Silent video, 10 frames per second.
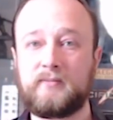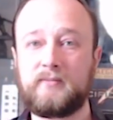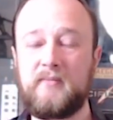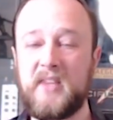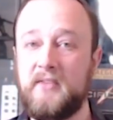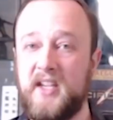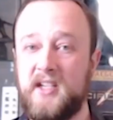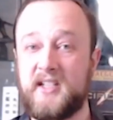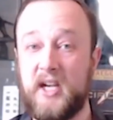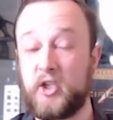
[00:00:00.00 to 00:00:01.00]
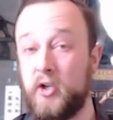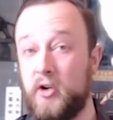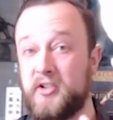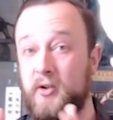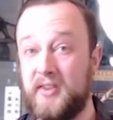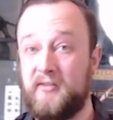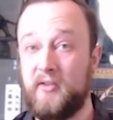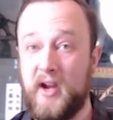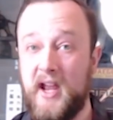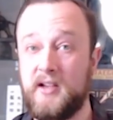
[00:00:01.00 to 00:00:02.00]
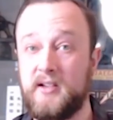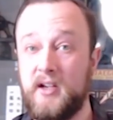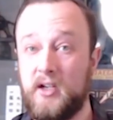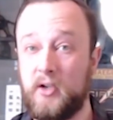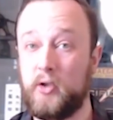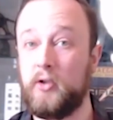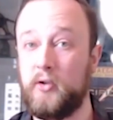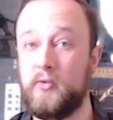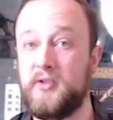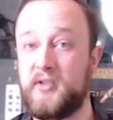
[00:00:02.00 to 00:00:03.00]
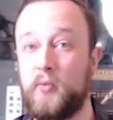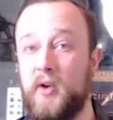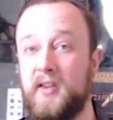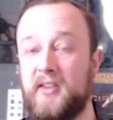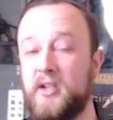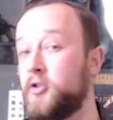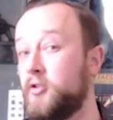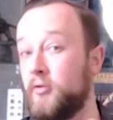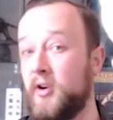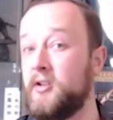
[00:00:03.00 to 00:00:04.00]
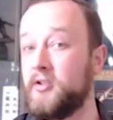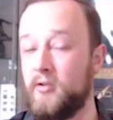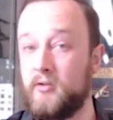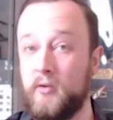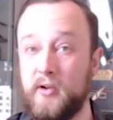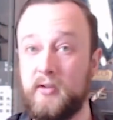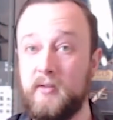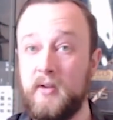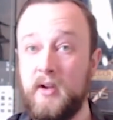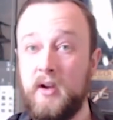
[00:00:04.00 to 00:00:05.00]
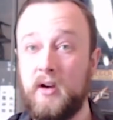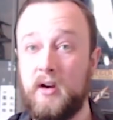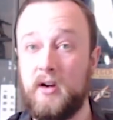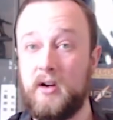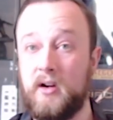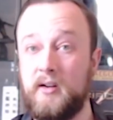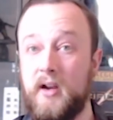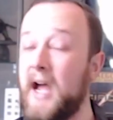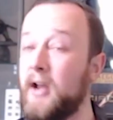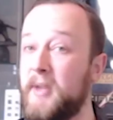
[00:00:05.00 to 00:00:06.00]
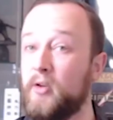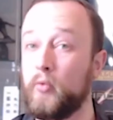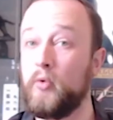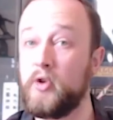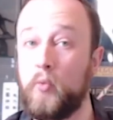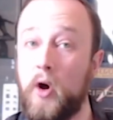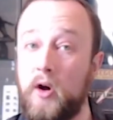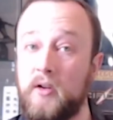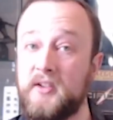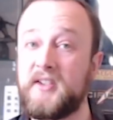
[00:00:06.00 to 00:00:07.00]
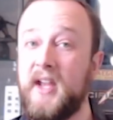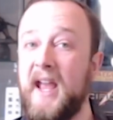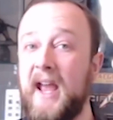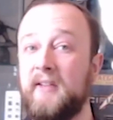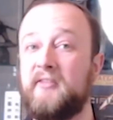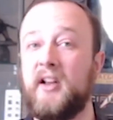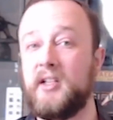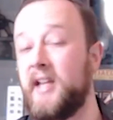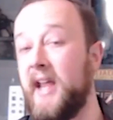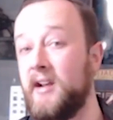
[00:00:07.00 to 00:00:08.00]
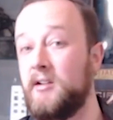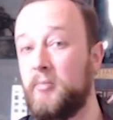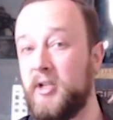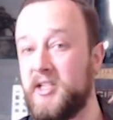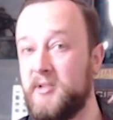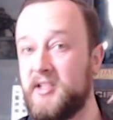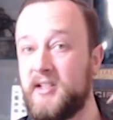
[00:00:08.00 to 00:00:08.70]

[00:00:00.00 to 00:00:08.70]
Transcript: The section also at the very end concludes with a terrain tutorial on how to make ruined walls and Fellig cannon emplacements.